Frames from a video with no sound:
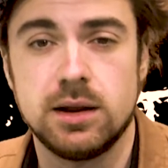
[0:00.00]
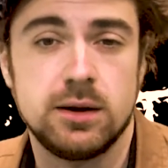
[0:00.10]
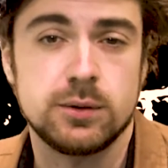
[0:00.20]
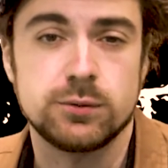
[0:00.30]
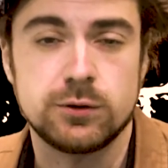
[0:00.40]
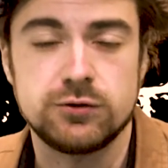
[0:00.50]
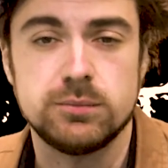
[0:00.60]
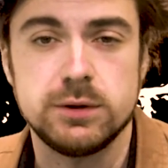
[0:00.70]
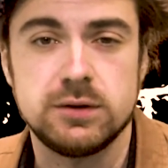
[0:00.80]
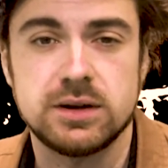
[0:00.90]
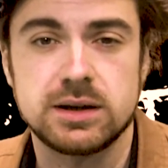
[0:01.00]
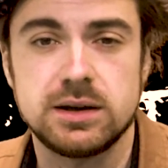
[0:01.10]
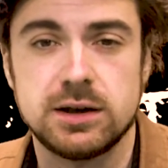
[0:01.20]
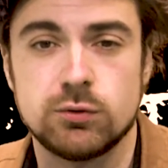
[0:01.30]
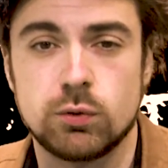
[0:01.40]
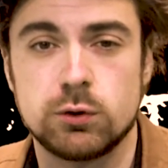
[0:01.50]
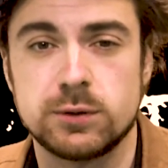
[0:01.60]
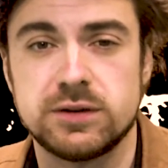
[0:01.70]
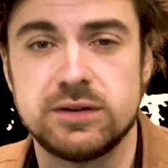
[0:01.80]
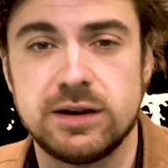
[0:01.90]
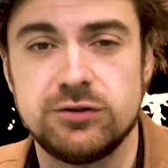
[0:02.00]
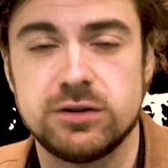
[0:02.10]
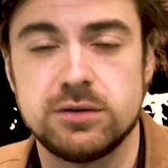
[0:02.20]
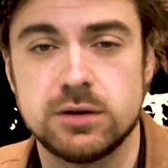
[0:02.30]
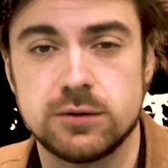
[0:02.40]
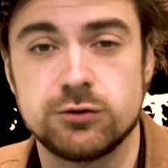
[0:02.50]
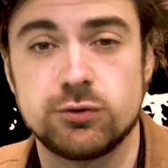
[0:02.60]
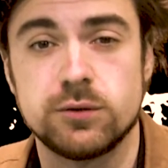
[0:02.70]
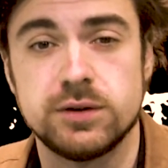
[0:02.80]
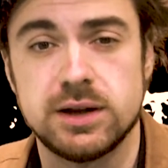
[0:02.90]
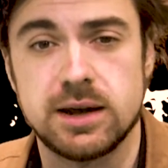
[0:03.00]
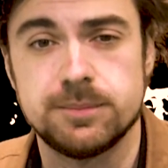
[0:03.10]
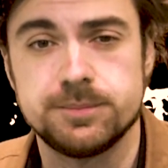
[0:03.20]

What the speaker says: along with original music and oral recitation of a short vignette.